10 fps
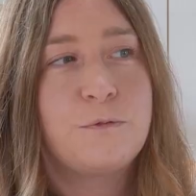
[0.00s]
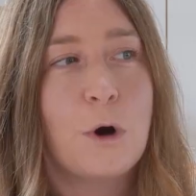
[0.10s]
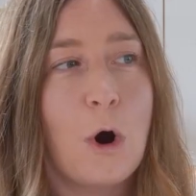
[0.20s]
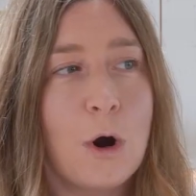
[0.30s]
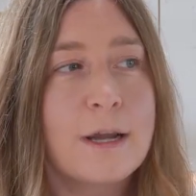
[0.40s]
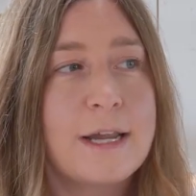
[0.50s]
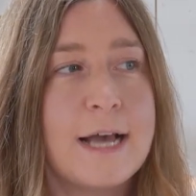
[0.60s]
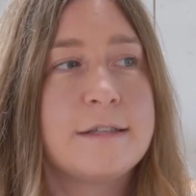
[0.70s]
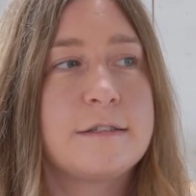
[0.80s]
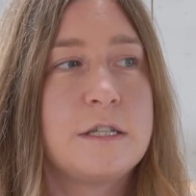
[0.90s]
for our
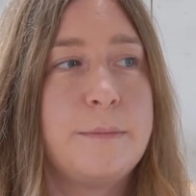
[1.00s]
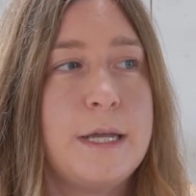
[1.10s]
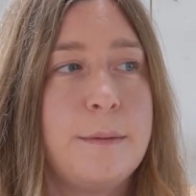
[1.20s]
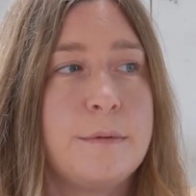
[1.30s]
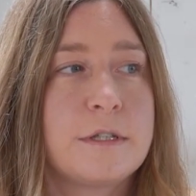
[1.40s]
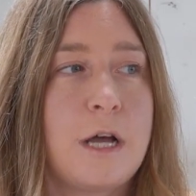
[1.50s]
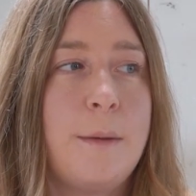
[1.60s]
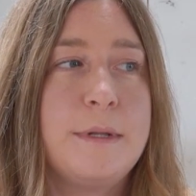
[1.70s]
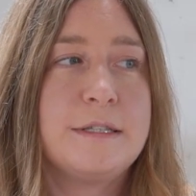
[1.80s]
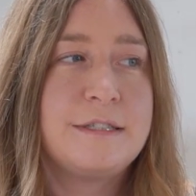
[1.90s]
guests to be able to
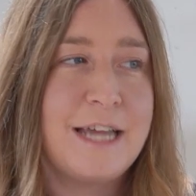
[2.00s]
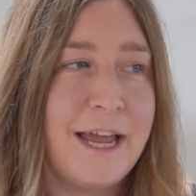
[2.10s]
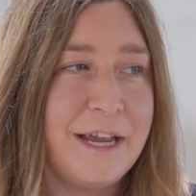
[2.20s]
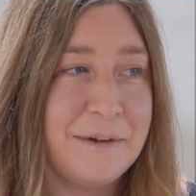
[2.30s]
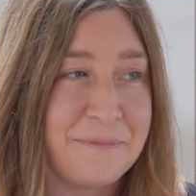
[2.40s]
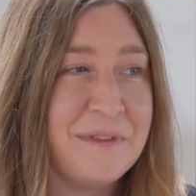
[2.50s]
come and stay